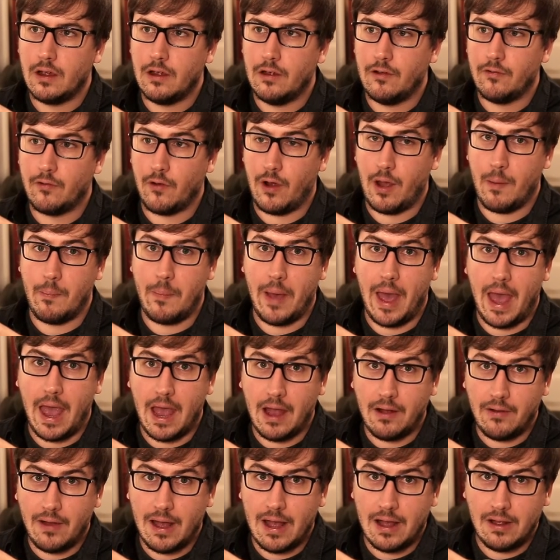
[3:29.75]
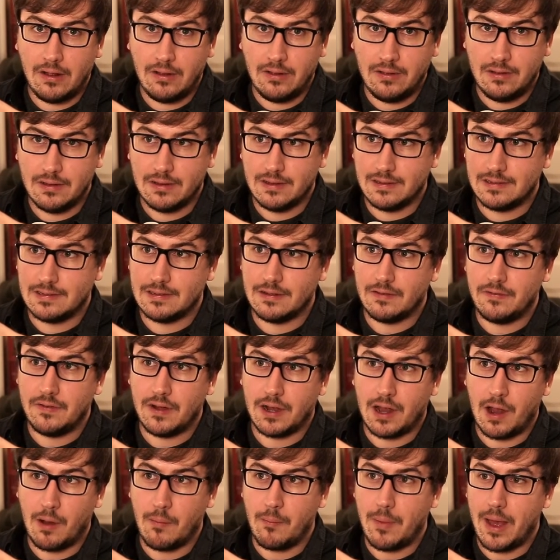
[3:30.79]
for a pale ale. This is a
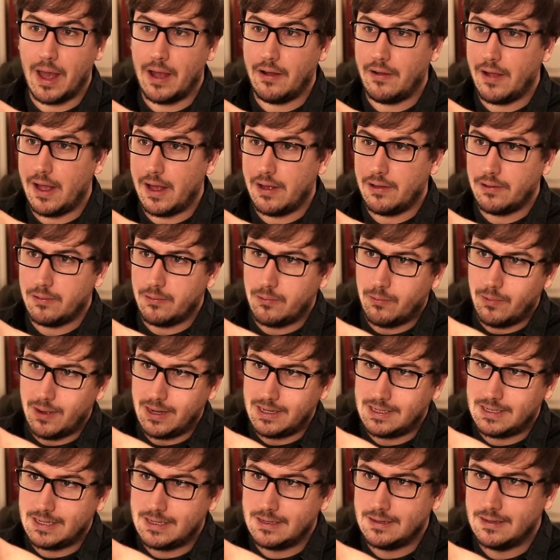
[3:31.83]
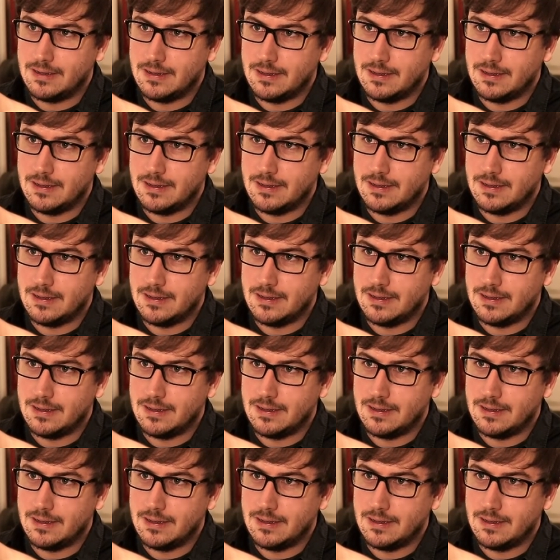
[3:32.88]
fucking pale ale. What?